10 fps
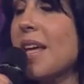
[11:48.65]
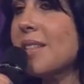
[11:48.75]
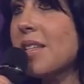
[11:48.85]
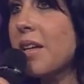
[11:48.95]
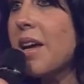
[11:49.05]

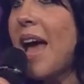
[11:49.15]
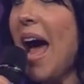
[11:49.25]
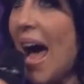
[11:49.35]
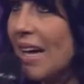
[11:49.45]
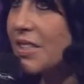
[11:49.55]
that's an
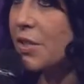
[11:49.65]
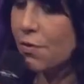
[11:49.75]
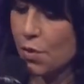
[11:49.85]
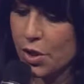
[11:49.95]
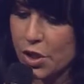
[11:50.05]
act
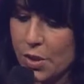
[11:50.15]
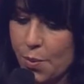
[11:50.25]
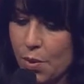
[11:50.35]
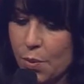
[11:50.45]
of worship.